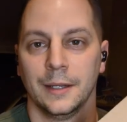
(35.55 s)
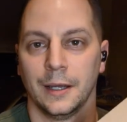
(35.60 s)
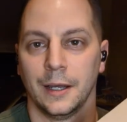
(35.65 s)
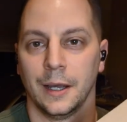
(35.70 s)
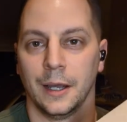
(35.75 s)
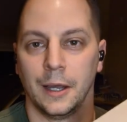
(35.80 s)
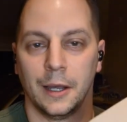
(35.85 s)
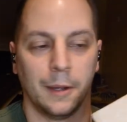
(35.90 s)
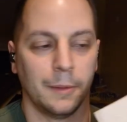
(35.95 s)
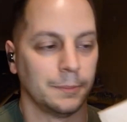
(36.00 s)

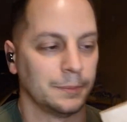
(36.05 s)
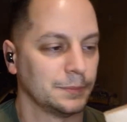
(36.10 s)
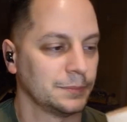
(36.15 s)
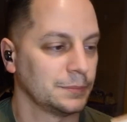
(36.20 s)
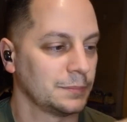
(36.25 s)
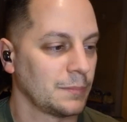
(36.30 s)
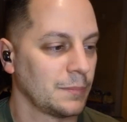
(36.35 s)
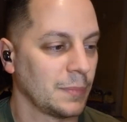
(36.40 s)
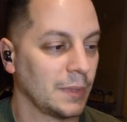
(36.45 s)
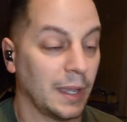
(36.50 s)
I
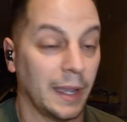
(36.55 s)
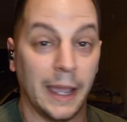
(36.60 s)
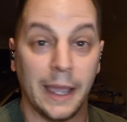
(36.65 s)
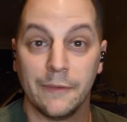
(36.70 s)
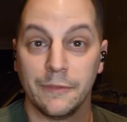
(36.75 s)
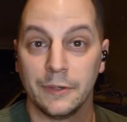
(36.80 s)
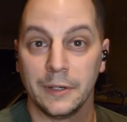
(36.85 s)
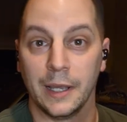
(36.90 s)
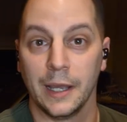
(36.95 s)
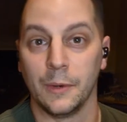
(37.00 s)

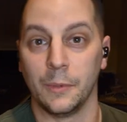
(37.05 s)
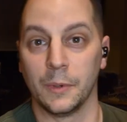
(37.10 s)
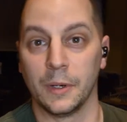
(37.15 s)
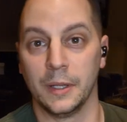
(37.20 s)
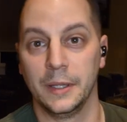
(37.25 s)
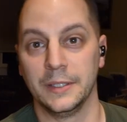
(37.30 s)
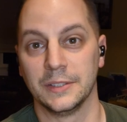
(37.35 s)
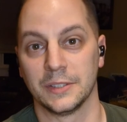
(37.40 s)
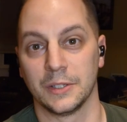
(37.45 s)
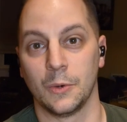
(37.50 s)
haven't got one
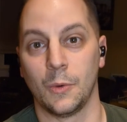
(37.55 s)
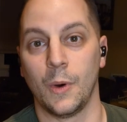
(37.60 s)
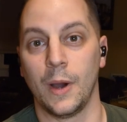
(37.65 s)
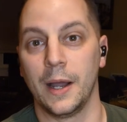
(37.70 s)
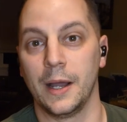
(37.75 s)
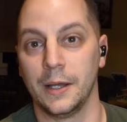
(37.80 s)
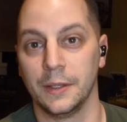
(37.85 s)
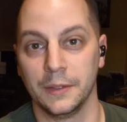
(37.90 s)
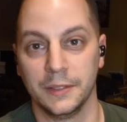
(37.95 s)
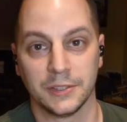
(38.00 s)
of these in a
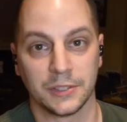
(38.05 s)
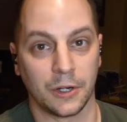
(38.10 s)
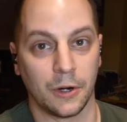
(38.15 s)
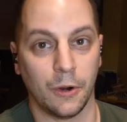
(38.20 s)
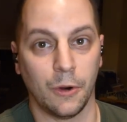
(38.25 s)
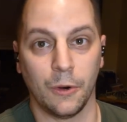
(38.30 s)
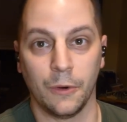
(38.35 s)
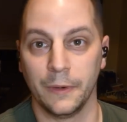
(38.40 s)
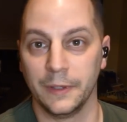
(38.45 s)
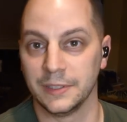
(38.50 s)
while. These
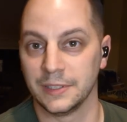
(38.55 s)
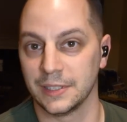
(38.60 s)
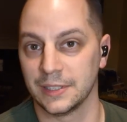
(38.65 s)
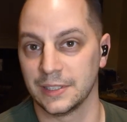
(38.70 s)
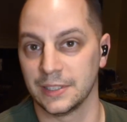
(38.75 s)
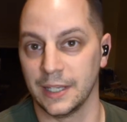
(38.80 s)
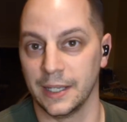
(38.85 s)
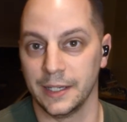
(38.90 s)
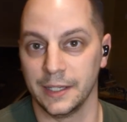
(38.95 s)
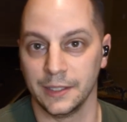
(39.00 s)
are always
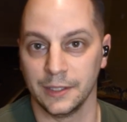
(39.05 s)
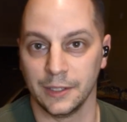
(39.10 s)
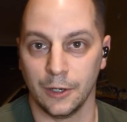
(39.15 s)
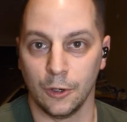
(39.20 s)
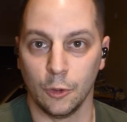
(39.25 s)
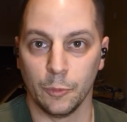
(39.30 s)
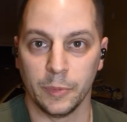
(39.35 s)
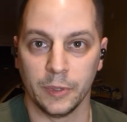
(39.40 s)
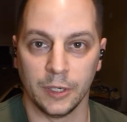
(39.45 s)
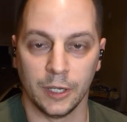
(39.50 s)
exciting to
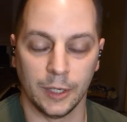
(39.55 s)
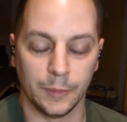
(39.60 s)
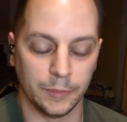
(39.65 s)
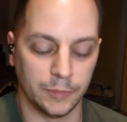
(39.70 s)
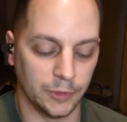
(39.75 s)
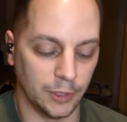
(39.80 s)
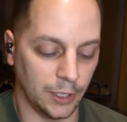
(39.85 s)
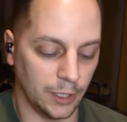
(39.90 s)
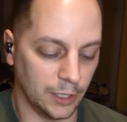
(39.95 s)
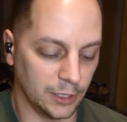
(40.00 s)
open
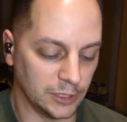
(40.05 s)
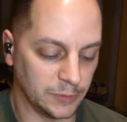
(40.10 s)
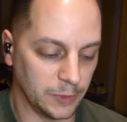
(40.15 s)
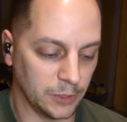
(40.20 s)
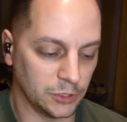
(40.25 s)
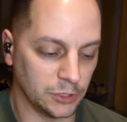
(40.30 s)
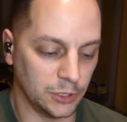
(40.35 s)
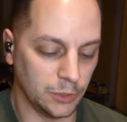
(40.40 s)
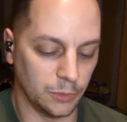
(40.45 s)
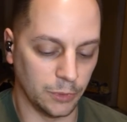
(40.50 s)
up,
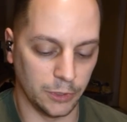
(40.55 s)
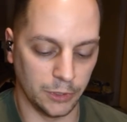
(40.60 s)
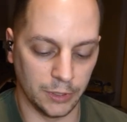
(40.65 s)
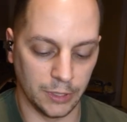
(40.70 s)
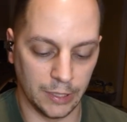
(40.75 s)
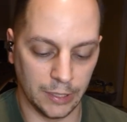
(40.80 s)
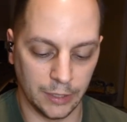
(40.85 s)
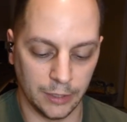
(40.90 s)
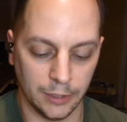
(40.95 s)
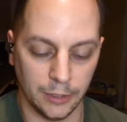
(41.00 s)
especially when
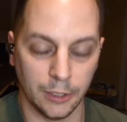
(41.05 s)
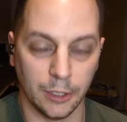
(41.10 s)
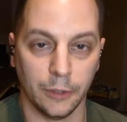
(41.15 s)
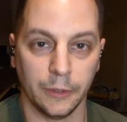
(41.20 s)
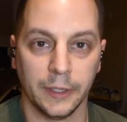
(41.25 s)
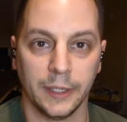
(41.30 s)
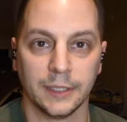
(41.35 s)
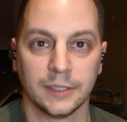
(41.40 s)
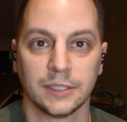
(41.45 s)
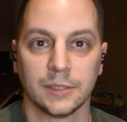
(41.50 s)
you know
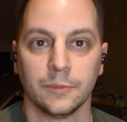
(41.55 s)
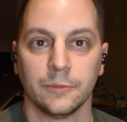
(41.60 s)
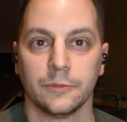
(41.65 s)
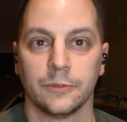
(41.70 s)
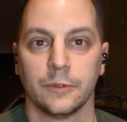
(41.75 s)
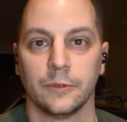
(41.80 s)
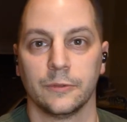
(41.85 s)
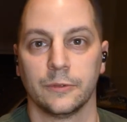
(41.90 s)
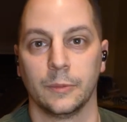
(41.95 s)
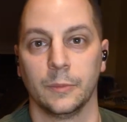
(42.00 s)
you get some
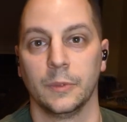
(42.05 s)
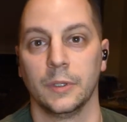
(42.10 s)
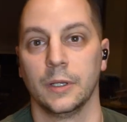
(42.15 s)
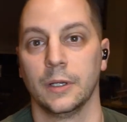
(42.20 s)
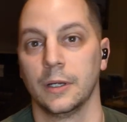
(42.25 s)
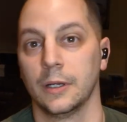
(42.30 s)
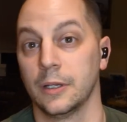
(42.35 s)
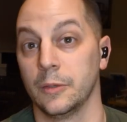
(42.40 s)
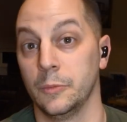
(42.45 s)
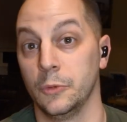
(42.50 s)
from
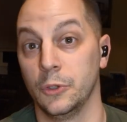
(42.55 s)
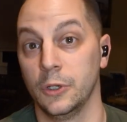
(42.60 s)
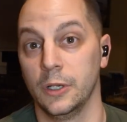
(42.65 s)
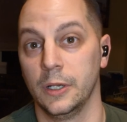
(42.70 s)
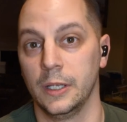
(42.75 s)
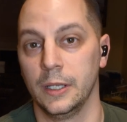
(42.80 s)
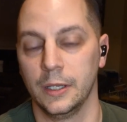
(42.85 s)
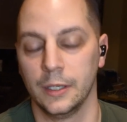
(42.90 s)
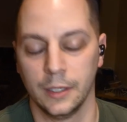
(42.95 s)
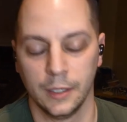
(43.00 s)
the
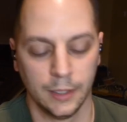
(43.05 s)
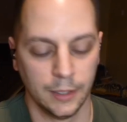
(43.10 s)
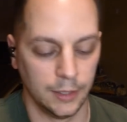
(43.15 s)
community.